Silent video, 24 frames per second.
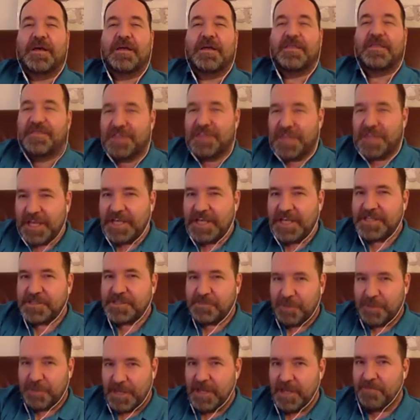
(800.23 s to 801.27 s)
these
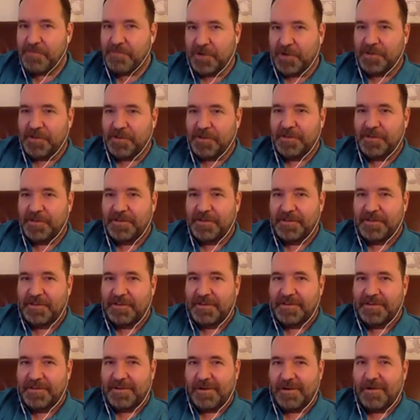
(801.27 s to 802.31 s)
people
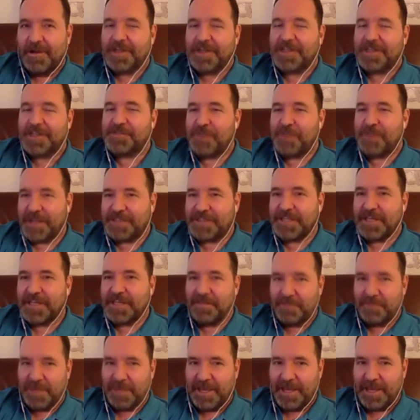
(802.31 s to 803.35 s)
are expecting
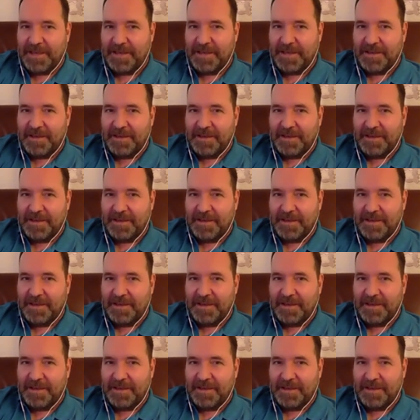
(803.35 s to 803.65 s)
me